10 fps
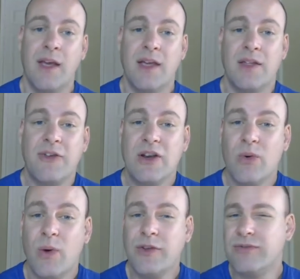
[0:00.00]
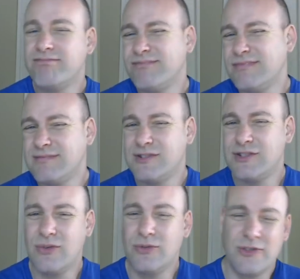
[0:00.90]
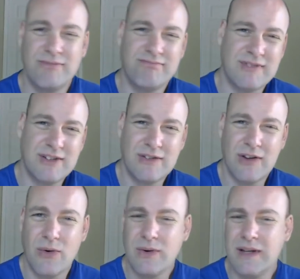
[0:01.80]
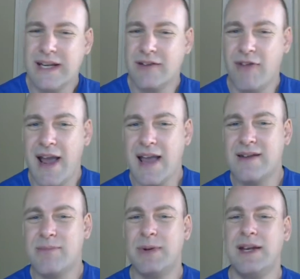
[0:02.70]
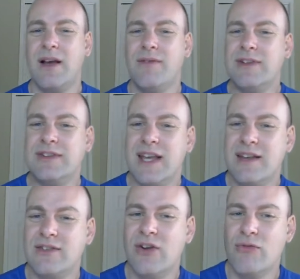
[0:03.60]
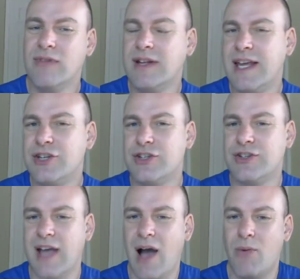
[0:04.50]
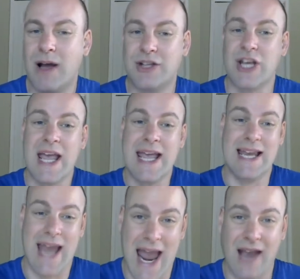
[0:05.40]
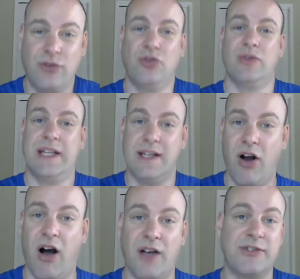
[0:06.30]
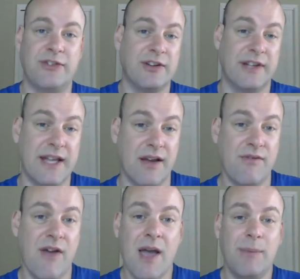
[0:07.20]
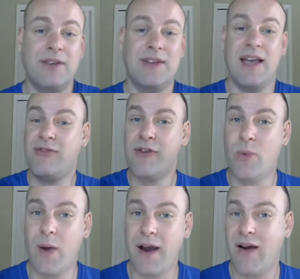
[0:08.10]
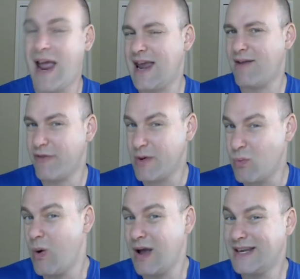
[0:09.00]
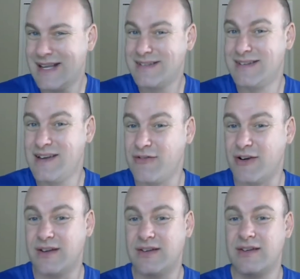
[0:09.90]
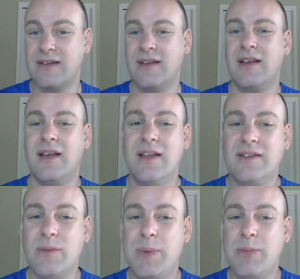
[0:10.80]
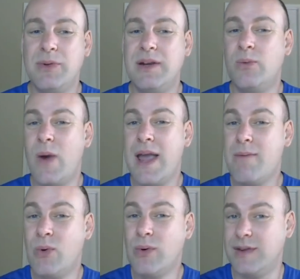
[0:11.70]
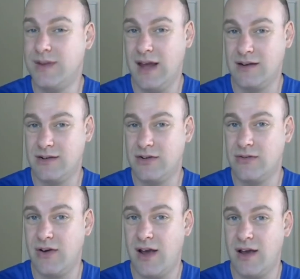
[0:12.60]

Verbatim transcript: The figure wasn't chosen totally at random, but it obviously has no relation to how much it actually costs to live, because everywhere and everyone is different. Some people need way more than that to survive.